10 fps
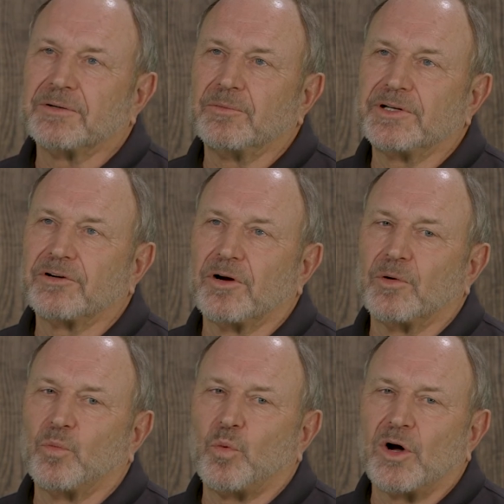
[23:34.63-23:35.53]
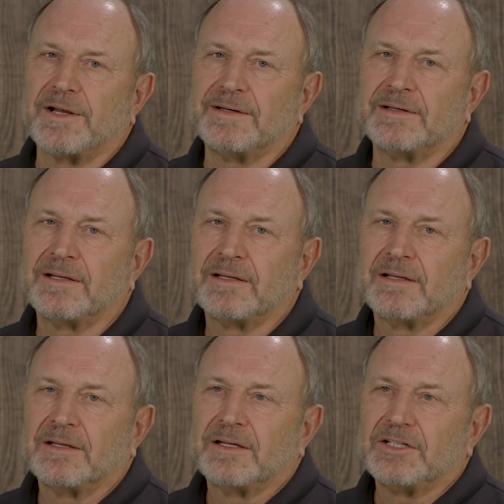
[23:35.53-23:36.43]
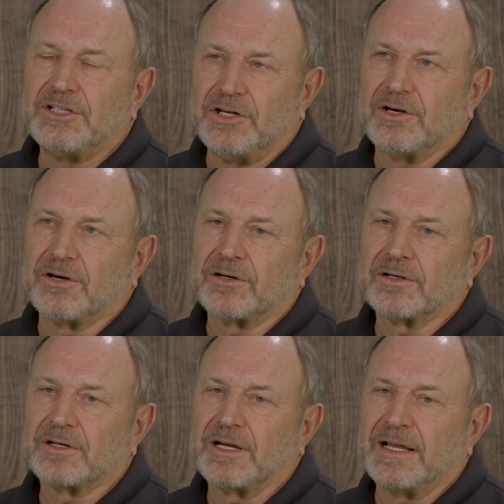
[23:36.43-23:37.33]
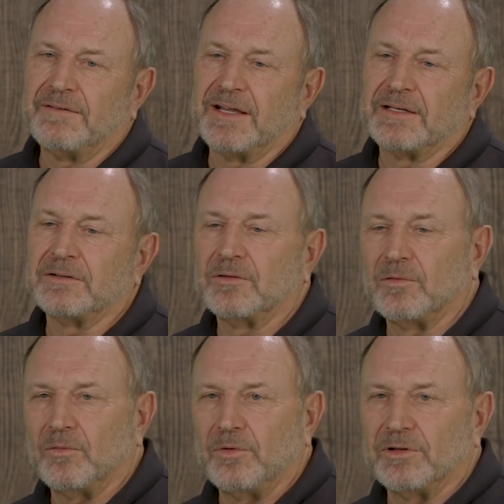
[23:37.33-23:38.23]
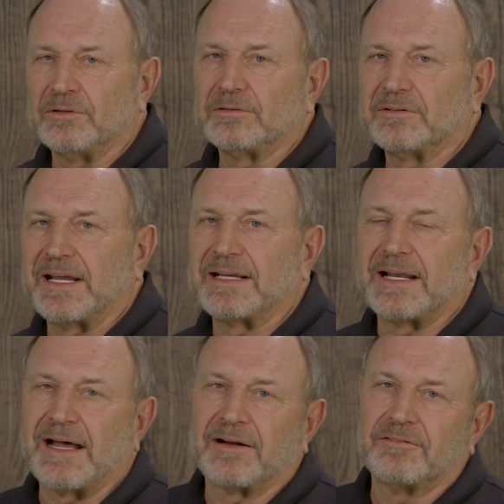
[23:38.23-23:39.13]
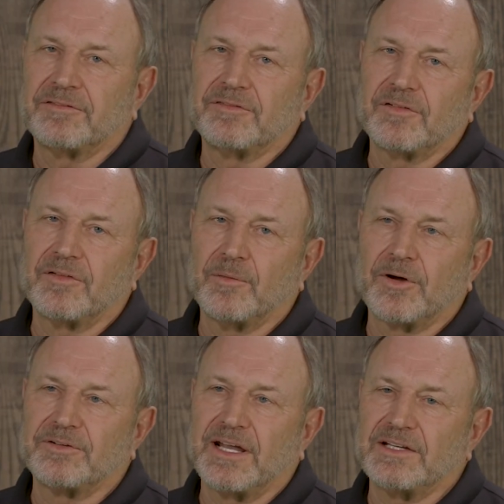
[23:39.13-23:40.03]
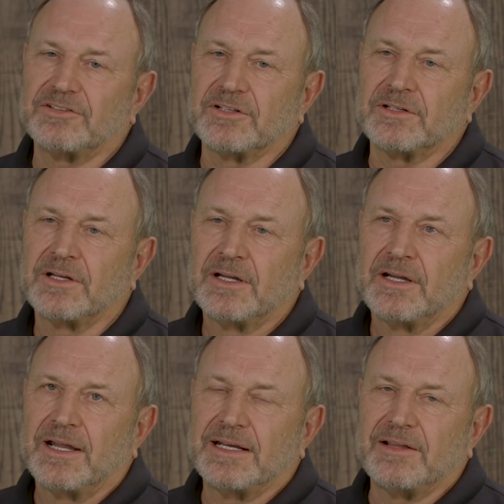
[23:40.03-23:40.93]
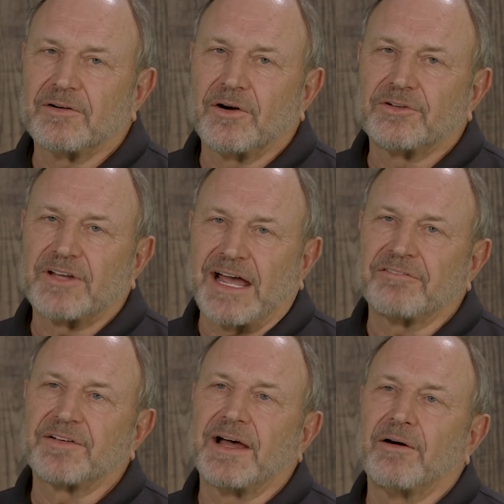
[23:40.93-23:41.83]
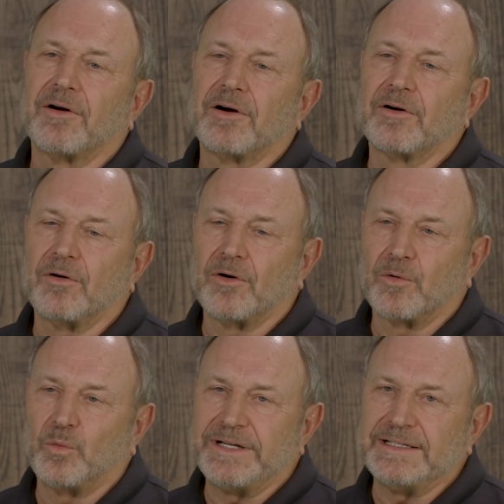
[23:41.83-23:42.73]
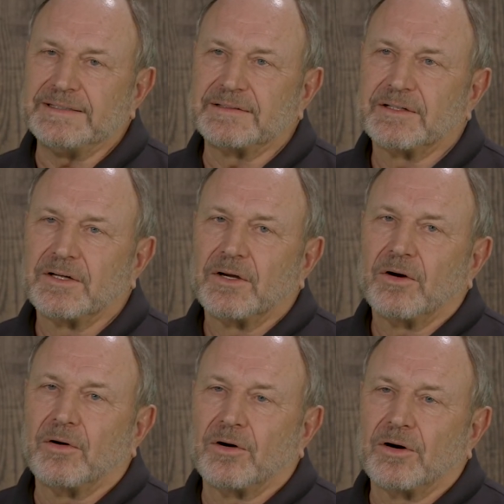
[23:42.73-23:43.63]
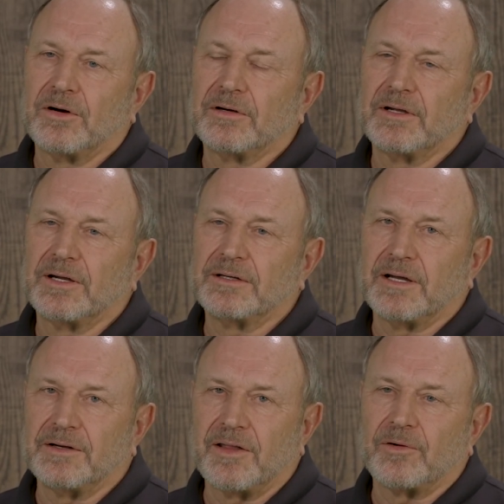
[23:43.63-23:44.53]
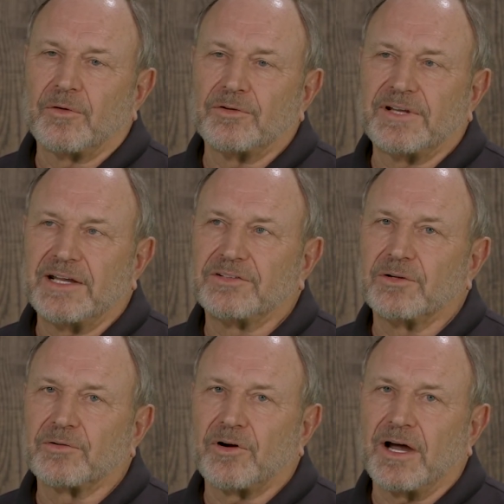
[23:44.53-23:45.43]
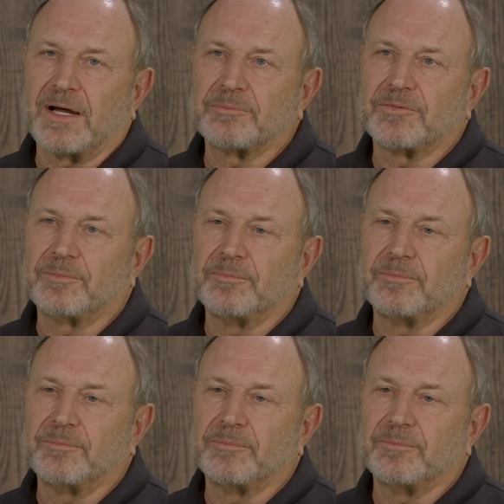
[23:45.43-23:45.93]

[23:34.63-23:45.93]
We grow it 1 year, and then we'll take it out of the rotation and either grow safflower or wheat or another rotational crops,